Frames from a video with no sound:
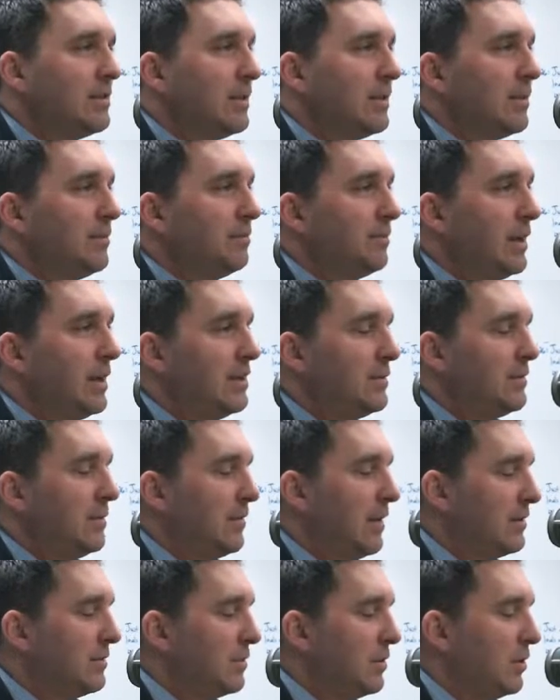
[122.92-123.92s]
are in place. We've
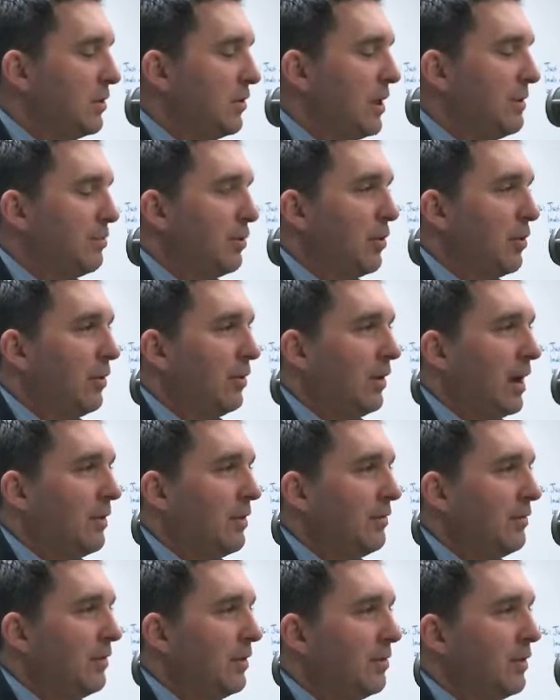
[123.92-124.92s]
got some great
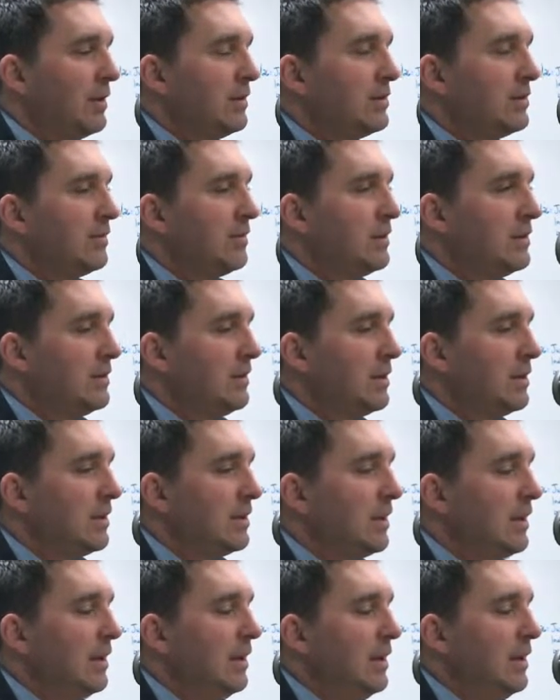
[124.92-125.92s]
programming for the rest of this
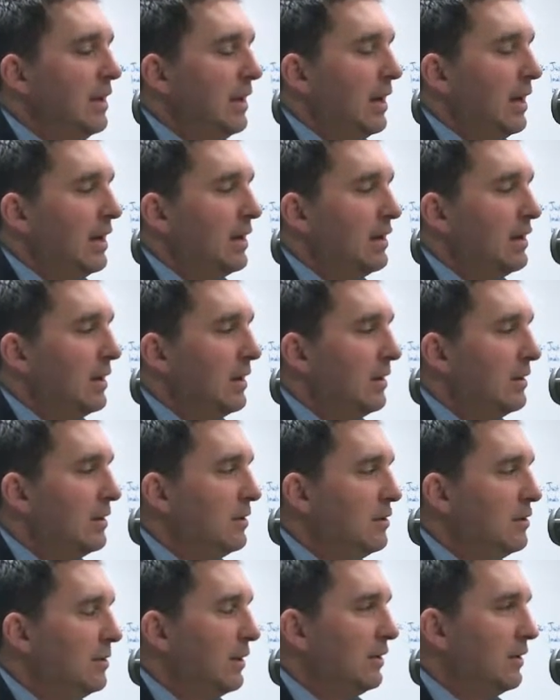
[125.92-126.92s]
year, and uh, the
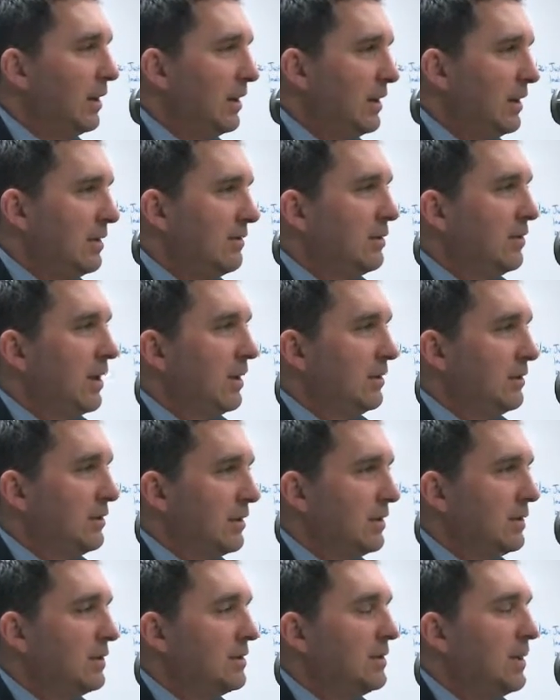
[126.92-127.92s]
new executive director
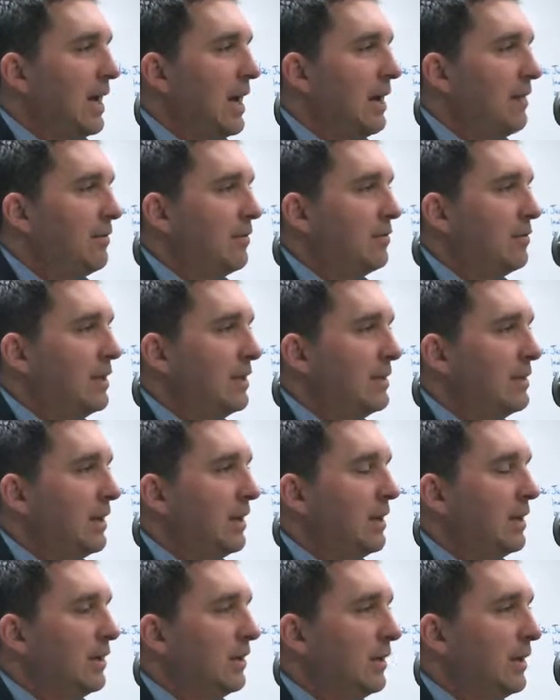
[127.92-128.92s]
and staff will be
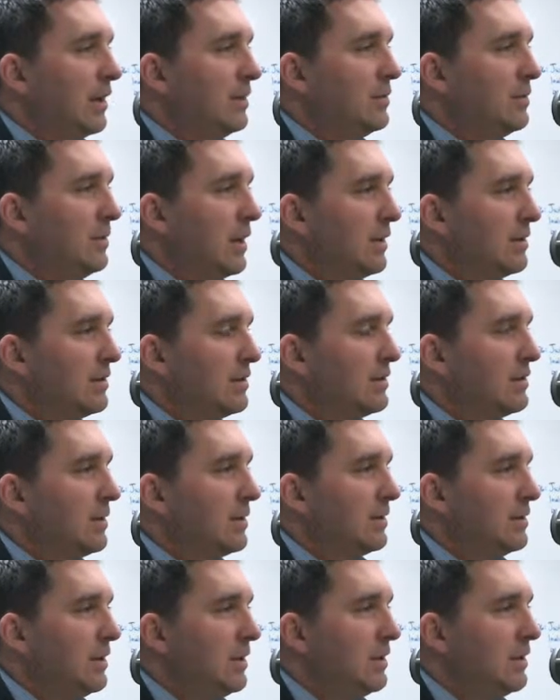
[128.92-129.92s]
taking a look at
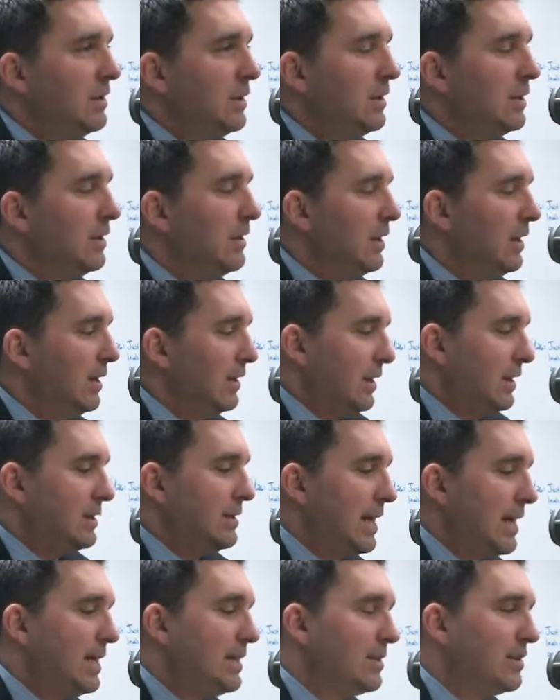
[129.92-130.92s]
2016. Uh, the
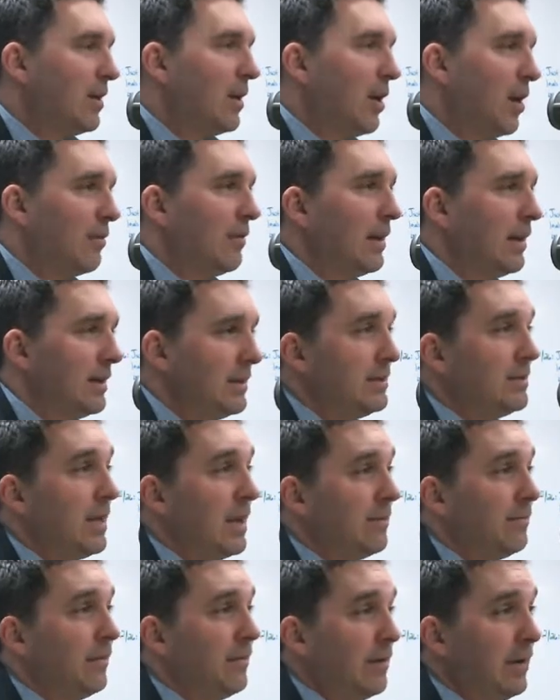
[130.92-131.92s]
dates are already
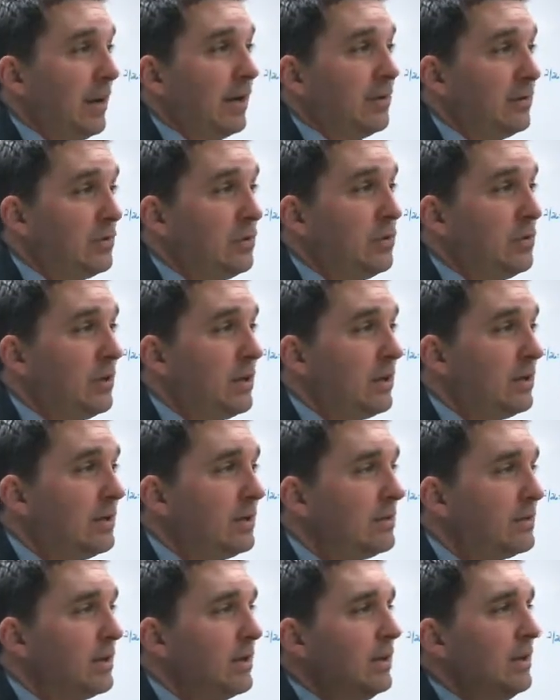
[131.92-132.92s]
set for the next two
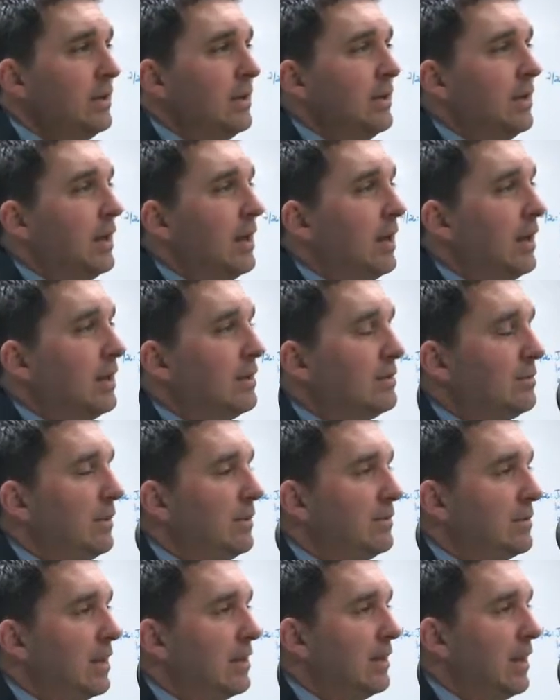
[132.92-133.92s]
years, uh, so we've
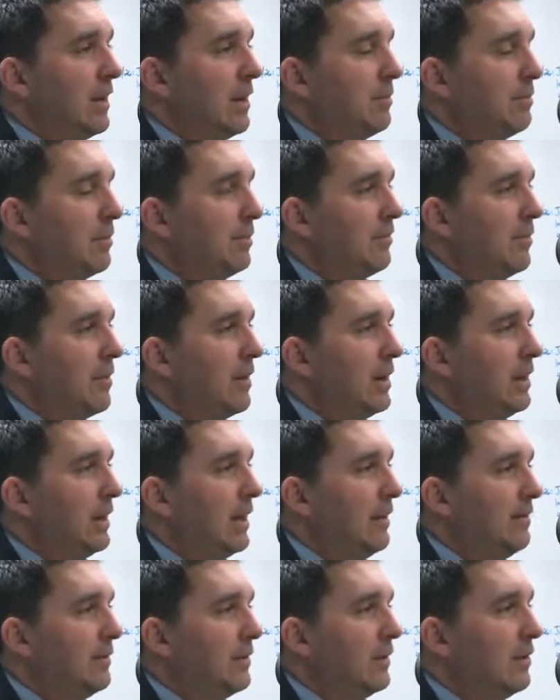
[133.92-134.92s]
set that up before I
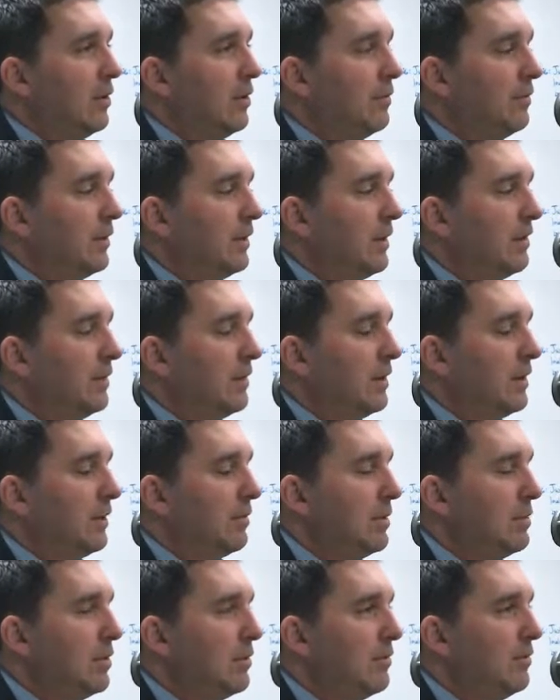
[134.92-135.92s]
left, and hopefully everything will
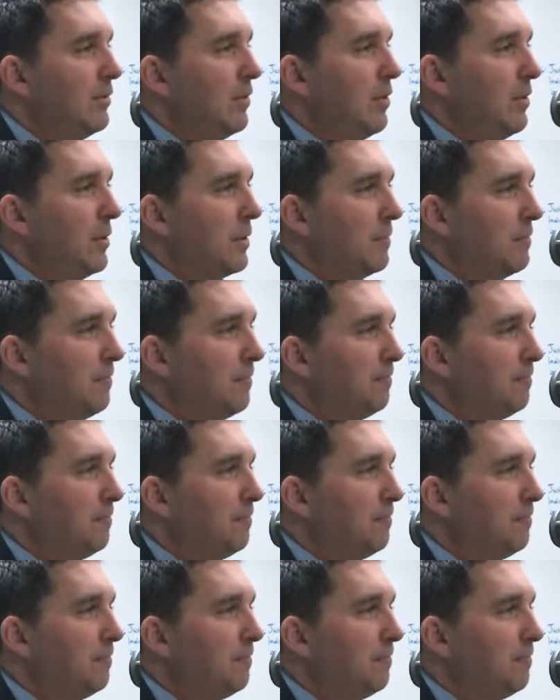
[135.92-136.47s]
be moving forward.